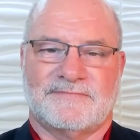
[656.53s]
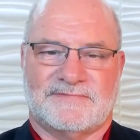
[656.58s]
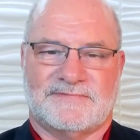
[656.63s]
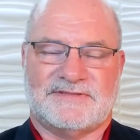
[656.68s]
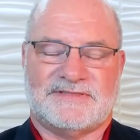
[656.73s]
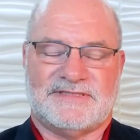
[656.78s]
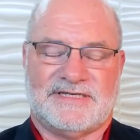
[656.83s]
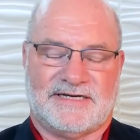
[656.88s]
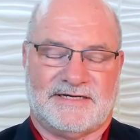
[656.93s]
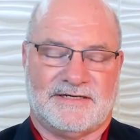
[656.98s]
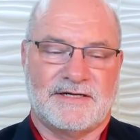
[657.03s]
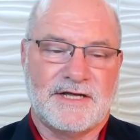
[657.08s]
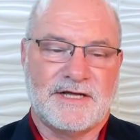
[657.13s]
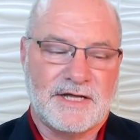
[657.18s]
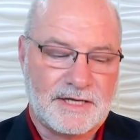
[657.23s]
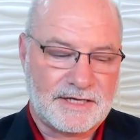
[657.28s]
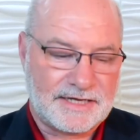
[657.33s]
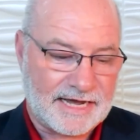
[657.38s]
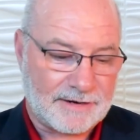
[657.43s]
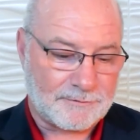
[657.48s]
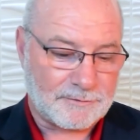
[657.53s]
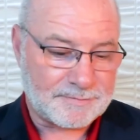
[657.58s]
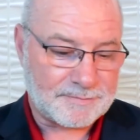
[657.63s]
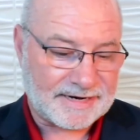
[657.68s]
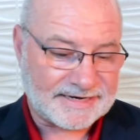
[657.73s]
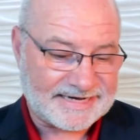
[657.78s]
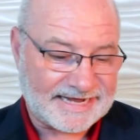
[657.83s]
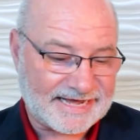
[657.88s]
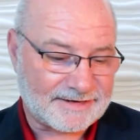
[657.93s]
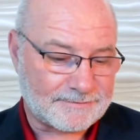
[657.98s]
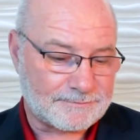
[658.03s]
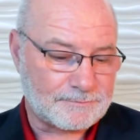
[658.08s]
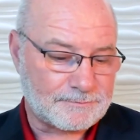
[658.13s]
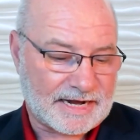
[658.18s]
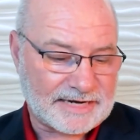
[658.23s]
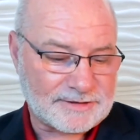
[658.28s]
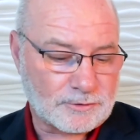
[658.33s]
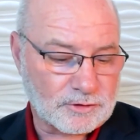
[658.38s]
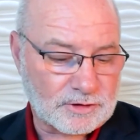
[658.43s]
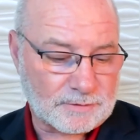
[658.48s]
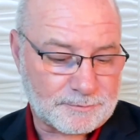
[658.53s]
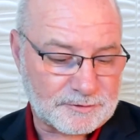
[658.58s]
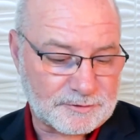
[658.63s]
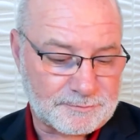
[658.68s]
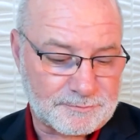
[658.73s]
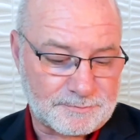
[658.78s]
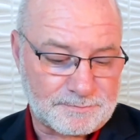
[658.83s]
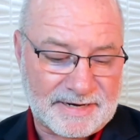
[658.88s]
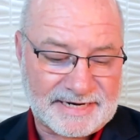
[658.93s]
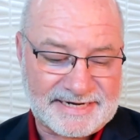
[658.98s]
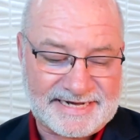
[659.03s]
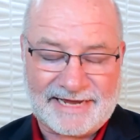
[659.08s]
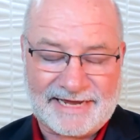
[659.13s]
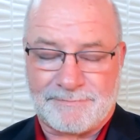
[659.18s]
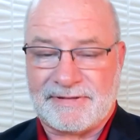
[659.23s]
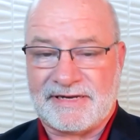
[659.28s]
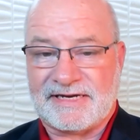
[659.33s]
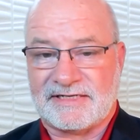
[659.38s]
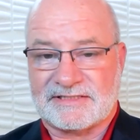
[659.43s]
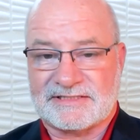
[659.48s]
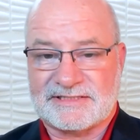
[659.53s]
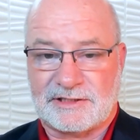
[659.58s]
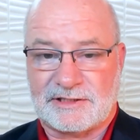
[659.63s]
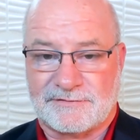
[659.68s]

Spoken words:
Yeah. When I grew up with my dad being a Silva